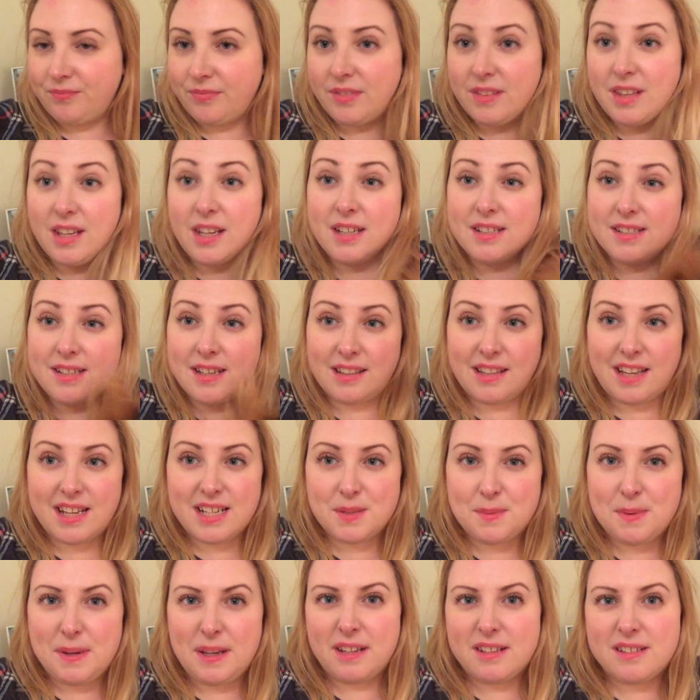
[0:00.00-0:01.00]
I said
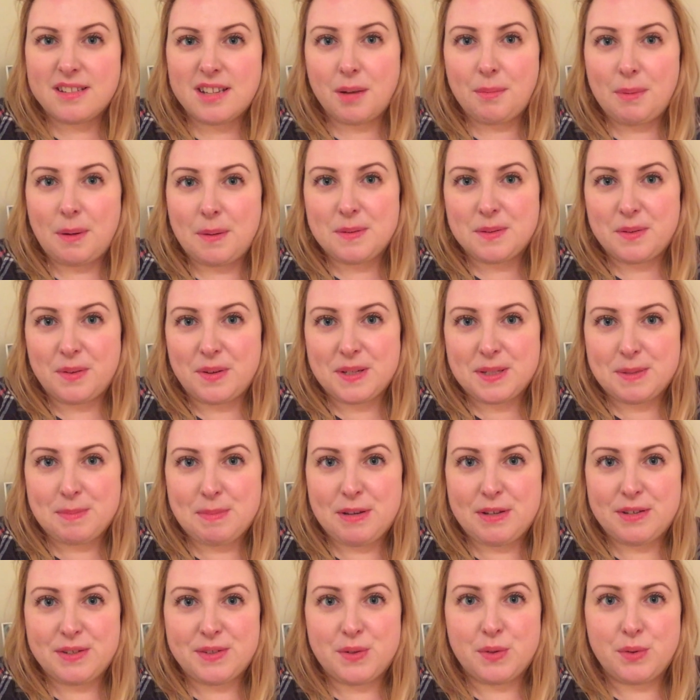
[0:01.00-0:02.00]
last week, it's coming up to
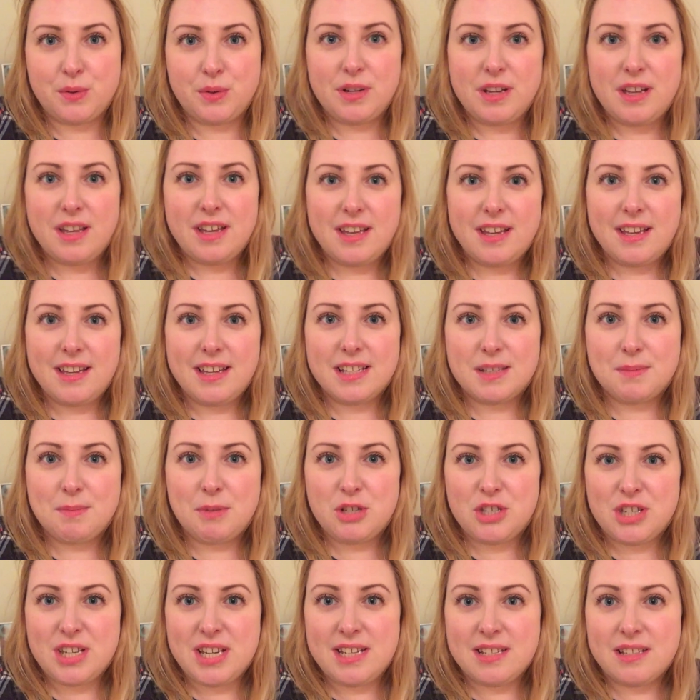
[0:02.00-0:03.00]
Christmas, so it's
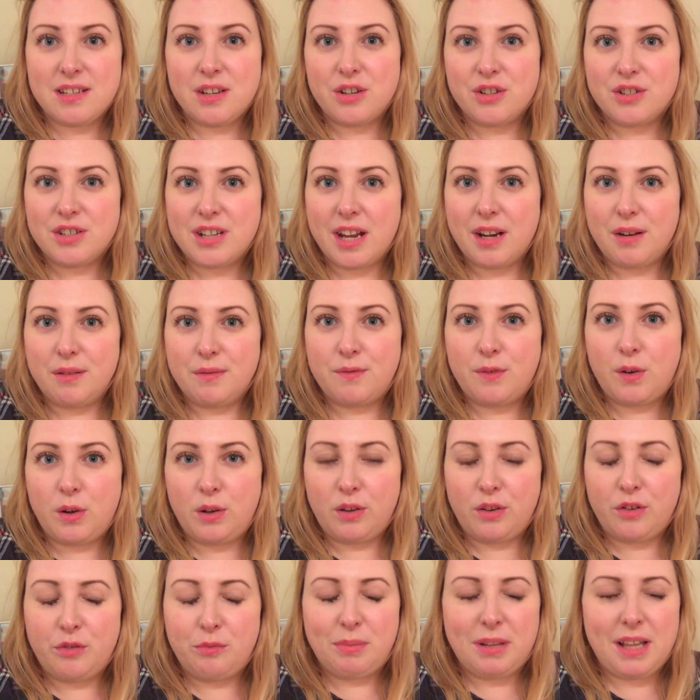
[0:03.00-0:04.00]
much easier to kind of
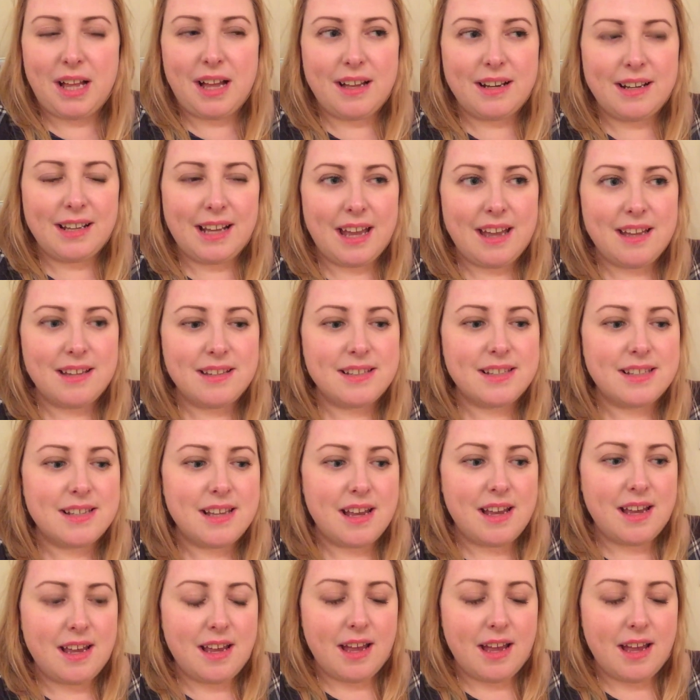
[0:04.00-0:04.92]
fall off plan, I guess.